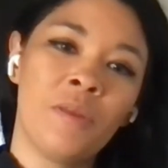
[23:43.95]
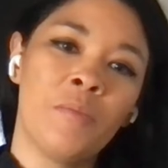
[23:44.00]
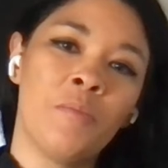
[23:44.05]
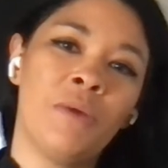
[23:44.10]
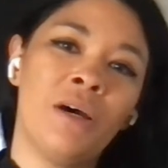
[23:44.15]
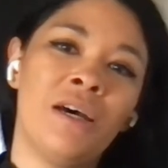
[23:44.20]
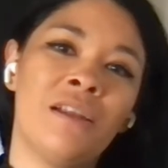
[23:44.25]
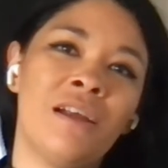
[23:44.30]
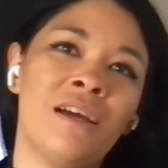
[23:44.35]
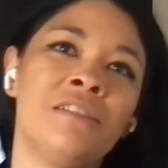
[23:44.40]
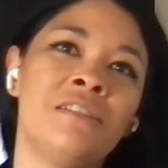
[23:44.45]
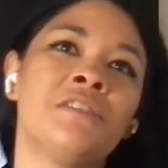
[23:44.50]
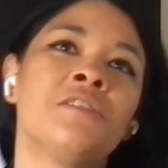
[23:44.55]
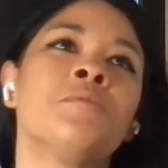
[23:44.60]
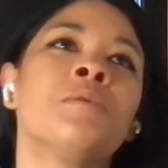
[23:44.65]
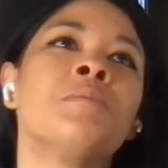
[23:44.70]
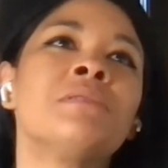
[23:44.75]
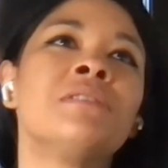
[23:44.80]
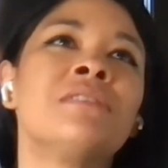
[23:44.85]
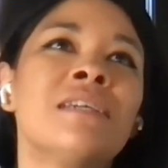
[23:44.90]
But I do
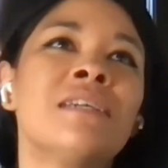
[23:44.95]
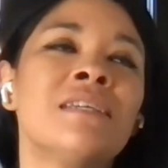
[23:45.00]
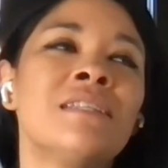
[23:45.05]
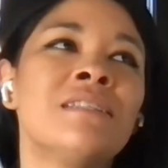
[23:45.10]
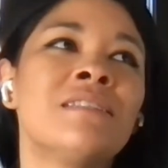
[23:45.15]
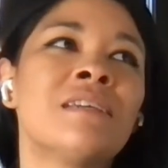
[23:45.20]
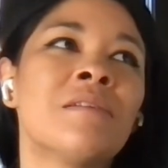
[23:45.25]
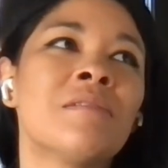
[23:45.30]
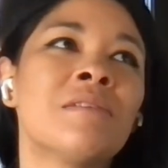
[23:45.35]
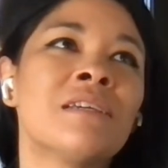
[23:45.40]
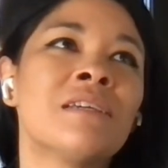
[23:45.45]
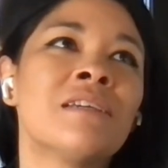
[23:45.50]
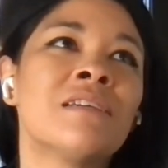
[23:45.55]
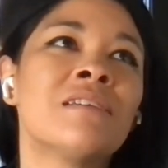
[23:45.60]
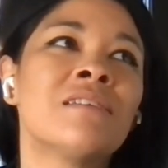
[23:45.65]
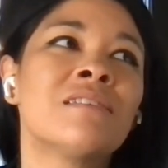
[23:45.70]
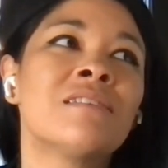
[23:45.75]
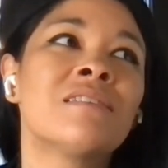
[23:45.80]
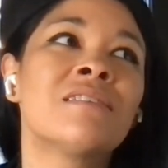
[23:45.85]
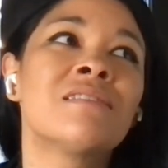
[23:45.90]
remember seeing
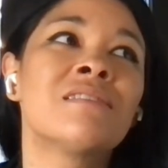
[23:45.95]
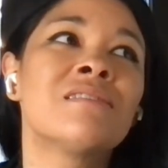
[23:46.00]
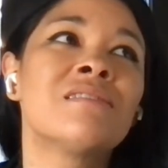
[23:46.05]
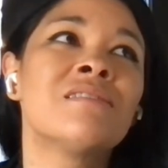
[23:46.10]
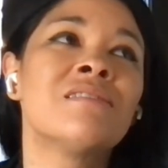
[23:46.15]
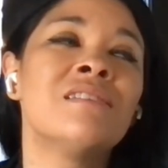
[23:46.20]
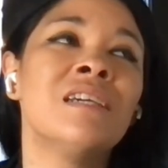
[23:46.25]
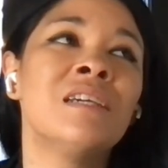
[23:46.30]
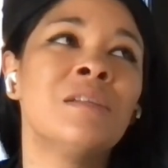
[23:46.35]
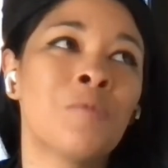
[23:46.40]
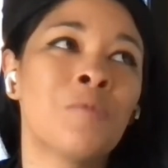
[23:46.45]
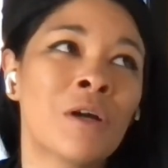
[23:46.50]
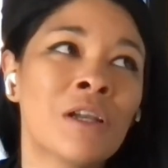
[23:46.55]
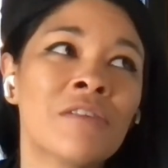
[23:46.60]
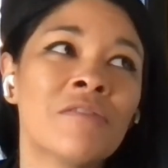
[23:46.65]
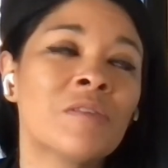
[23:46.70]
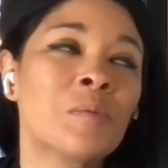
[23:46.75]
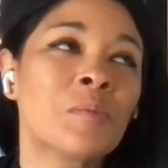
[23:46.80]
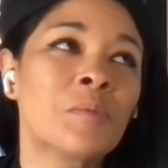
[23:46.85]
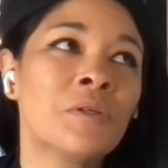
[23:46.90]
something in one
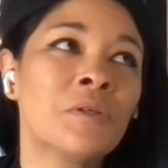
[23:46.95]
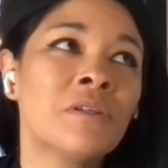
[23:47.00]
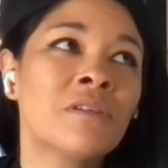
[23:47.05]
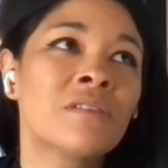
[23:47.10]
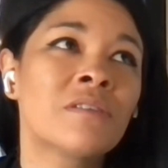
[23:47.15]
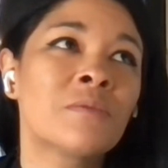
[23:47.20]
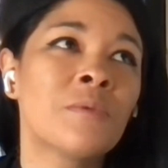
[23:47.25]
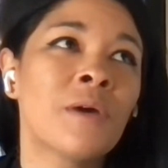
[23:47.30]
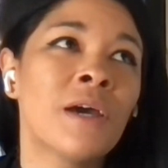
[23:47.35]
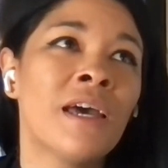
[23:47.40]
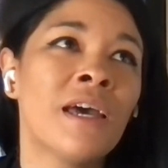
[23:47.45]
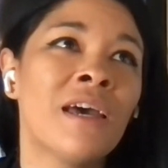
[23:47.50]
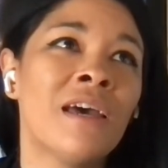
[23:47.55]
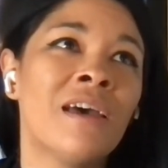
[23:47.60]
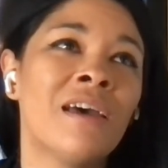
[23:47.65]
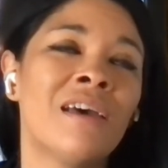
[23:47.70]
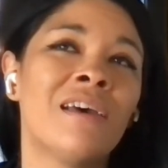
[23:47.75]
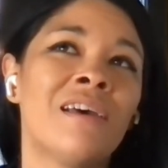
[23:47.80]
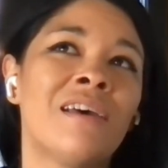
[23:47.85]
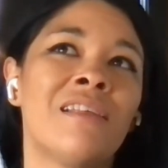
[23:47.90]
of the books
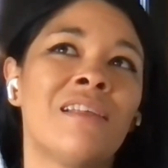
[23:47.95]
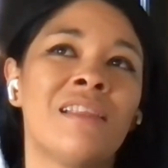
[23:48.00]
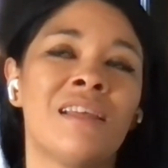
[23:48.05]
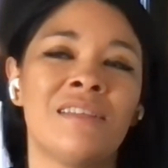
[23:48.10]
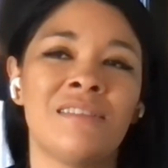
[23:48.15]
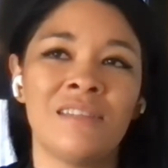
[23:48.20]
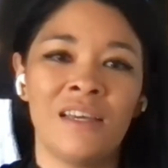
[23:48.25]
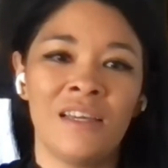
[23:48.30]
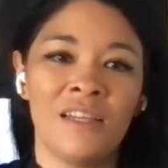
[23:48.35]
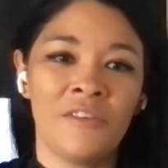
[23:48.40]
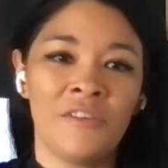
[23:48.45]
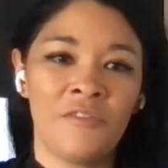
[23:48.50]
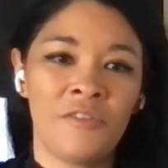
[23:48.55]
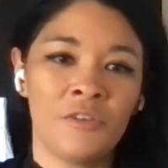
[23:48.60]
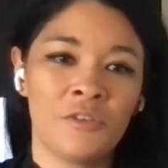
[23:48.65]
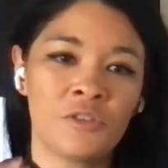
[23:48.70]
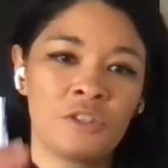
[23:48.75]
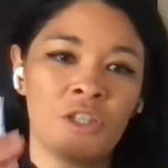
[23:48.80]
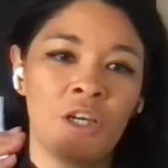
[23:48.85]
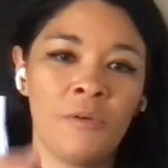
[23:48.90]
where they said if
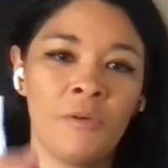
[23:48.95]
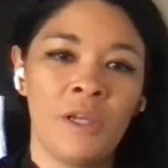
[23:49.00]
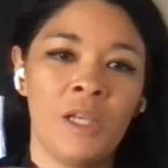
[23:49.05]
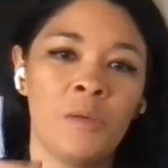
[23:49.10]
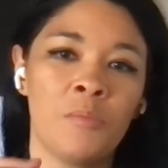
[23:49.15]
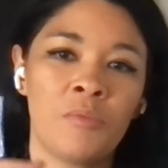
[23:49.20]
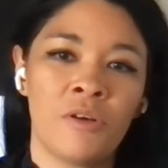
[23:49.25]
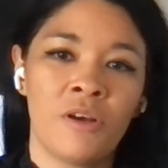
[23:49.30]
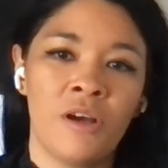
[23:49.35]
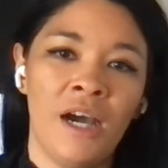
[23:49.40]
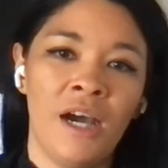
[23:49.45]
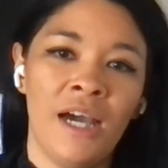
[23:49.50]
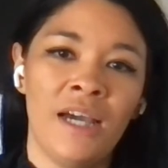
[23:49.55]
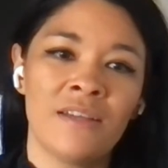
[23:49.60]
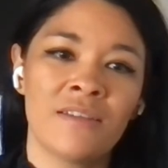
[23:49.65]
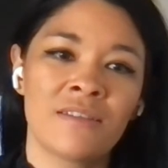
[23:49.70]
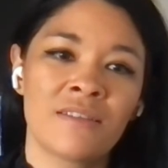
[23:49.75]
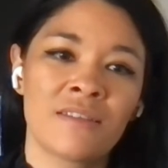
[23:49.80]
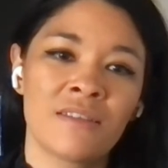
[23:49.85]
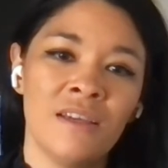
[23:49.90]
you're showing a
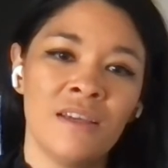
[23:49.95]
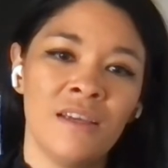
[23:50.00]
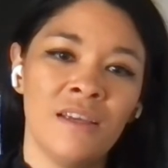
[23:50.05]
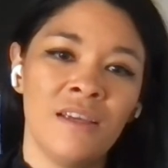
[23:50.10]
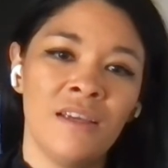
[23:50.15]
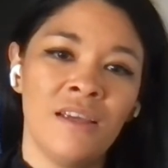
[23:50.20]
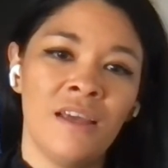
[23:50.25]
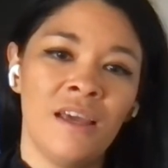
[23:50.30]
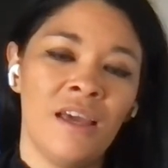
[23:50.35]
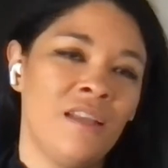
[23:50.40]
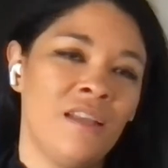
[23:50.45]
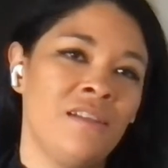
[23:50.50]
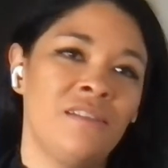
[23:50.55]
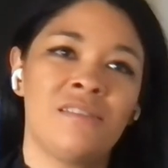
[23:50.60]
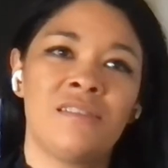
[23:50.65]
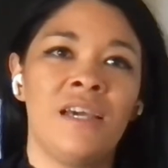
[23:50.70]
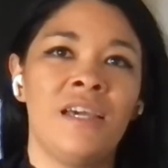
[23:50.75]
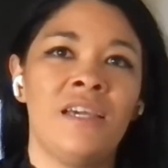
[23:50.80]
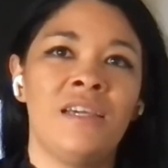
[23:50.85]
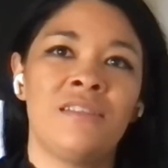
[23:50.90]
price and
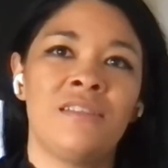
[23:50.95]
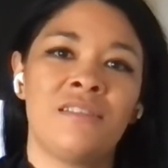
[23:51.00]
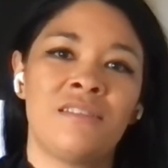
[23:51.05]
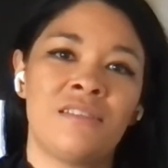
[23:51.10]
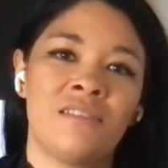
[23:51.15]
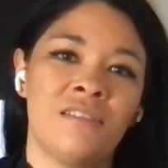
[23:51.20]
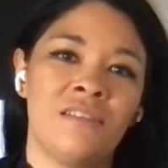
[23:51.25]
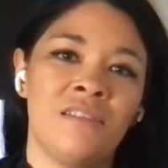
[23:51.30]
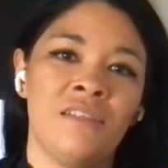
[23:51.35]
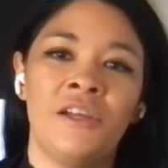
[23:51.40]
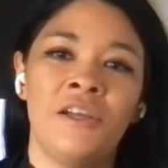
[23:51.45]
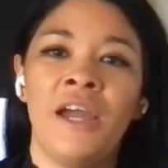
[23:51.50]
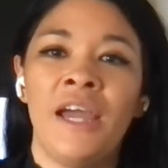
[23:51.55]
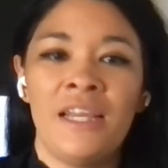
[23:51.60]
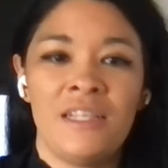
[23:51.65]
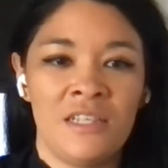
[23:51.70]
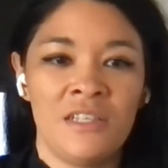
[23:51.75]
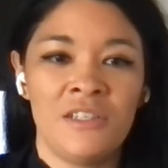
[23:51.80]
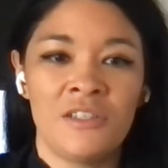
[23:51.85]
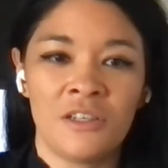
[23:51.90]
say it's
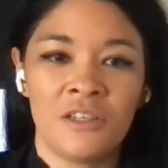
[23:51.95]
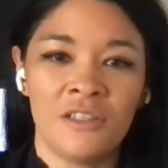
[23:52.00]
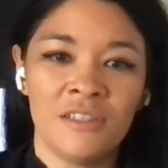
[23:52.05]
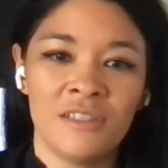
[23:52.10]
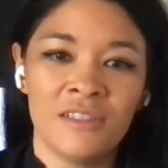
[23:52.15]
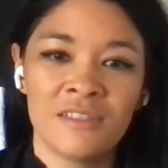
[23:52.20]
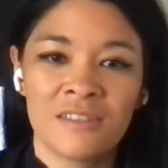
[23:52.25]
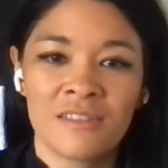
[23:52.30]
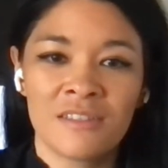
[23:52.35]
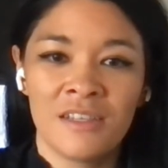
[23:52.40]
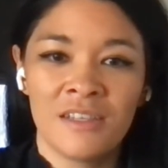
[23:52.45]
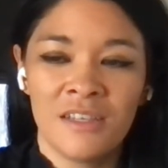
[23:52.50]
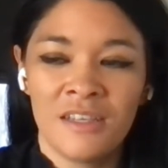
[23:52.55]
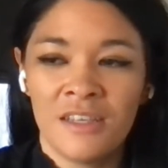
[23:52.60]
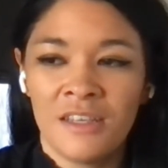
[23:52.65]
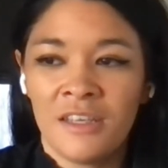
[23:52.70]
$18,